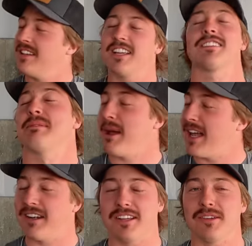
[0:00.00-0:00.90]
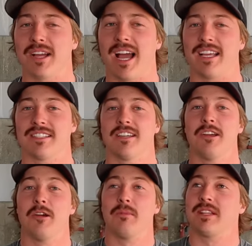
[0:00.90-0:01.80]
Doesn't matter to you guys.
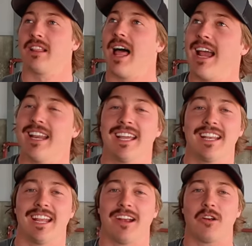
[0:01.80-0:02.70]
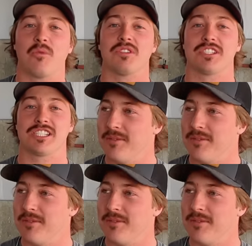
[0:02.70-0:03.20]
But the lighting in here was,